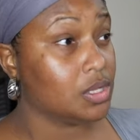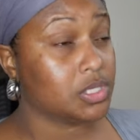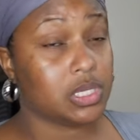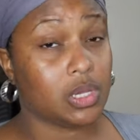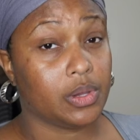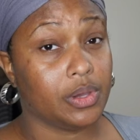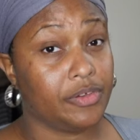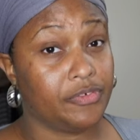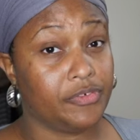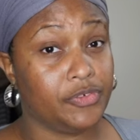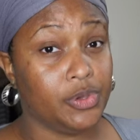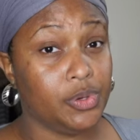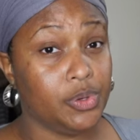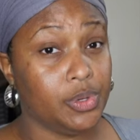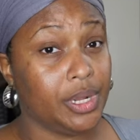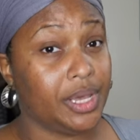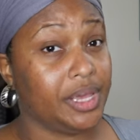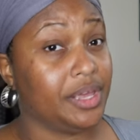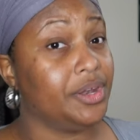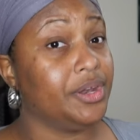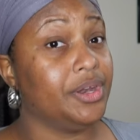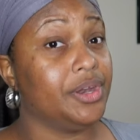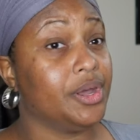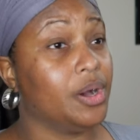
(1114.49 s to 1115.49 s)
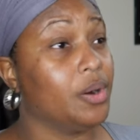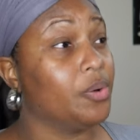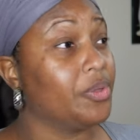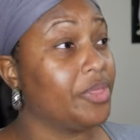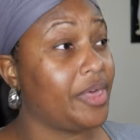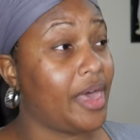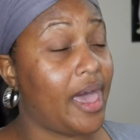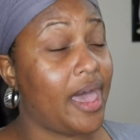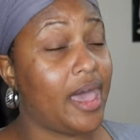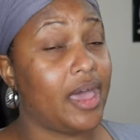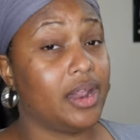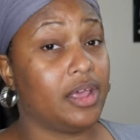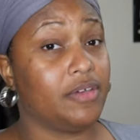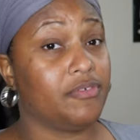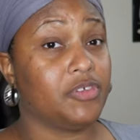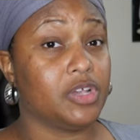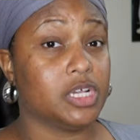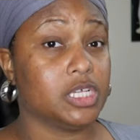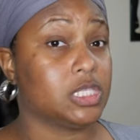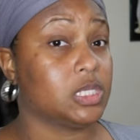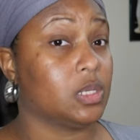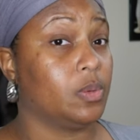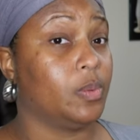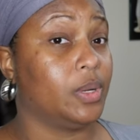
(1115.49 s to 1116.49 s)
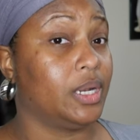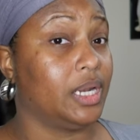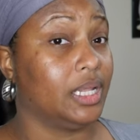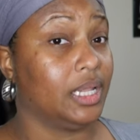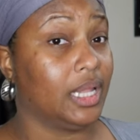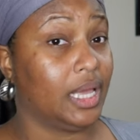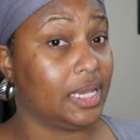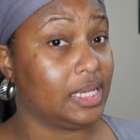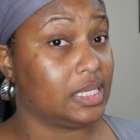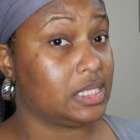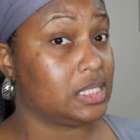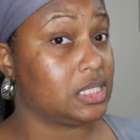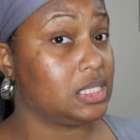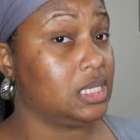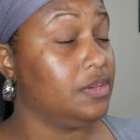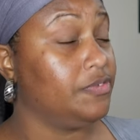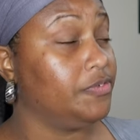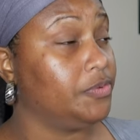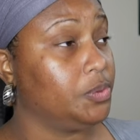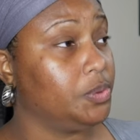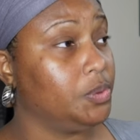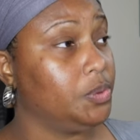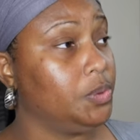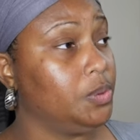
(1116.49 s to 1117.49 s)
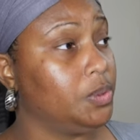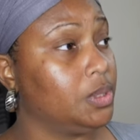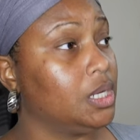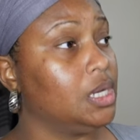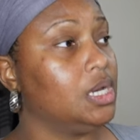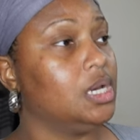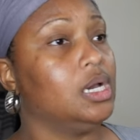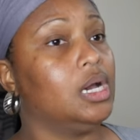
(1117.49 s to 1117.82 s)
So if you didn't know that, if you're someone that likes seafood,